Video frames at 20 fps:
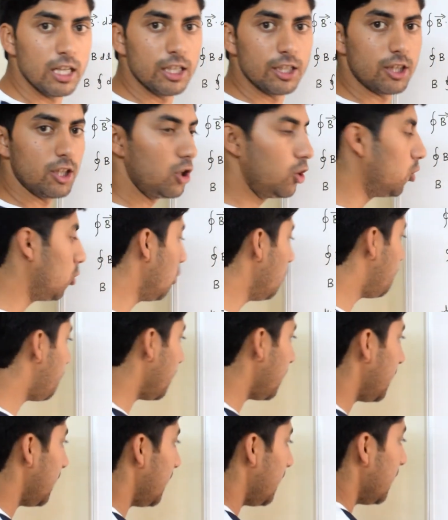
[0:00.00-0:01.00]
the loop.
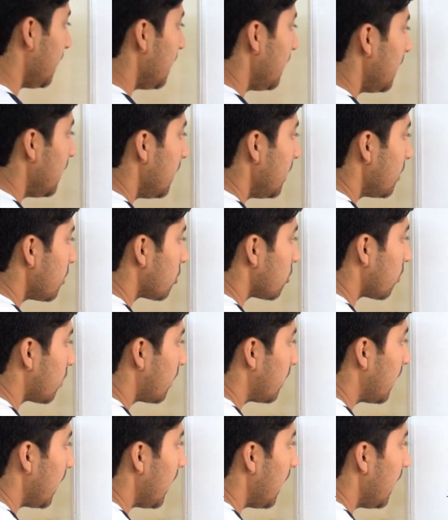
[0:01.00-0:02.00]
So
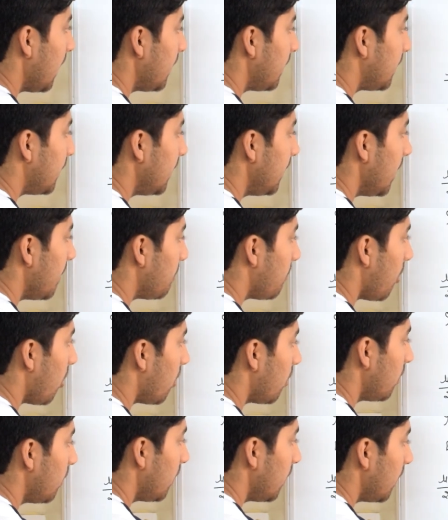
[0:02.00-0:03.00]
K D
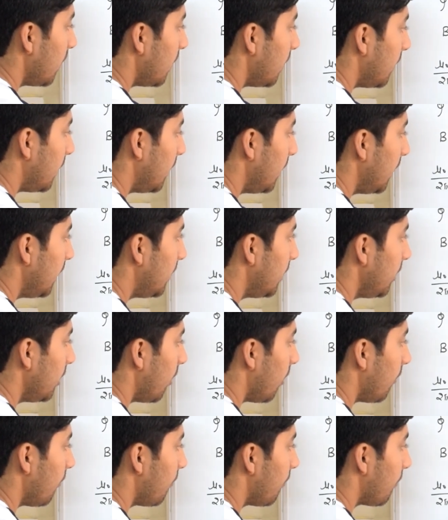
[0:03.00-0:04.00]
upon dt
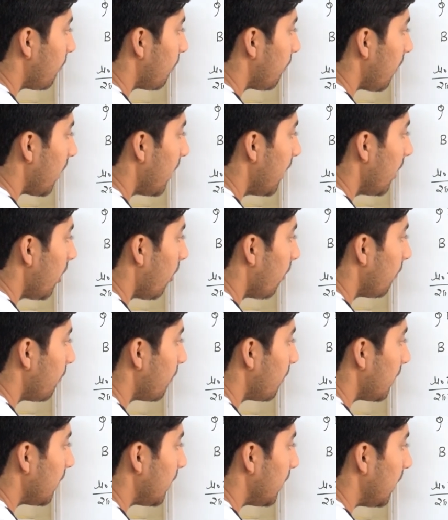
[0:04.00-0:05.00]
of phi of
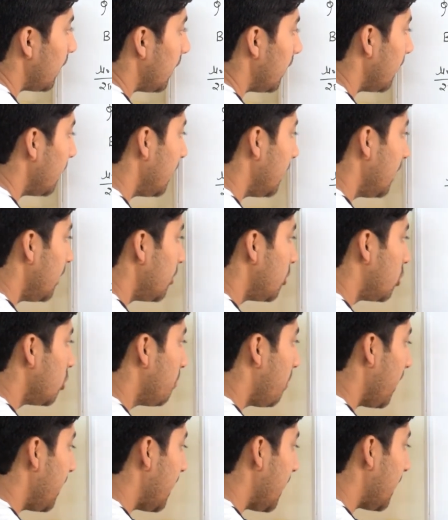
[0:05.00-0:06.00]
E. 2
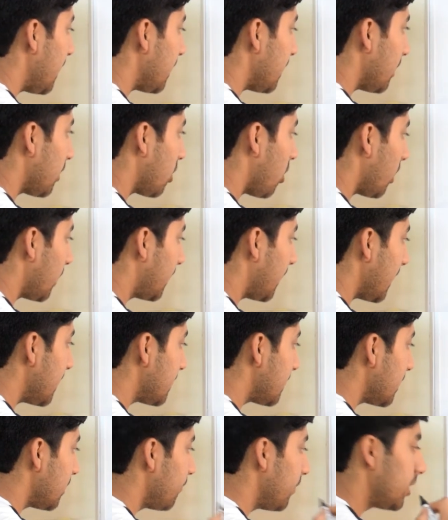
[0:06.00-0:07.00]
pi R got
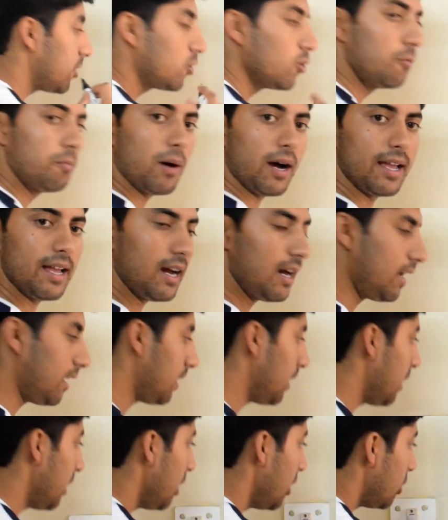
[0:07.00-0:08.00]
cancelled with 2 pi R.
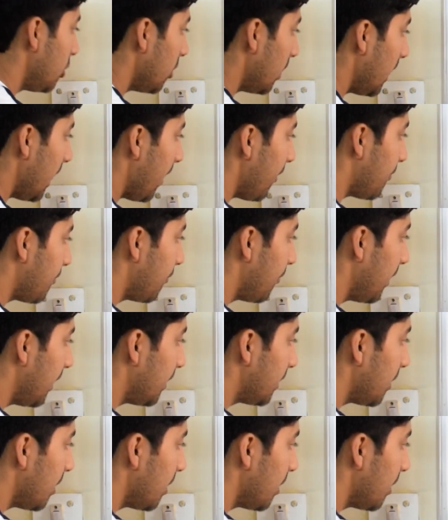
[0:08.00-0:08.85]
You are left with